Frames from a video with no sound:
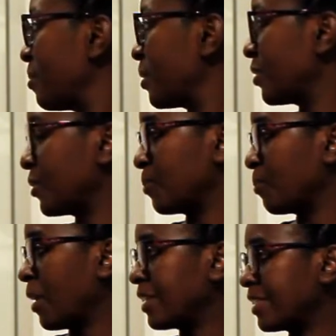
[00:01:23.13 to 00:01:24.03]
Because
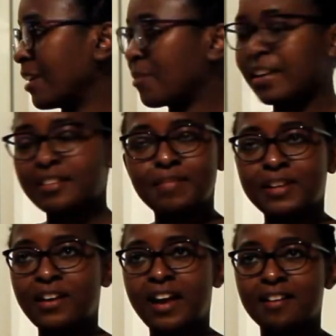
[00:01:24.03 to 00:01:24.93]
once I wear them, I
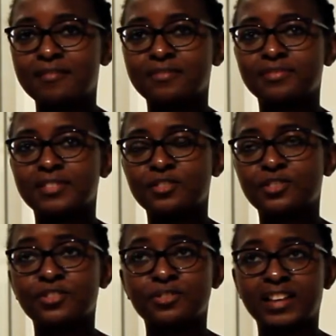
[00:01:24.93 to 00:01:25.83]
know I have the
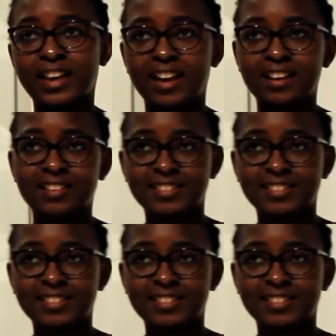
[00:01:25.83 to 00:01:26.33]
duty to care,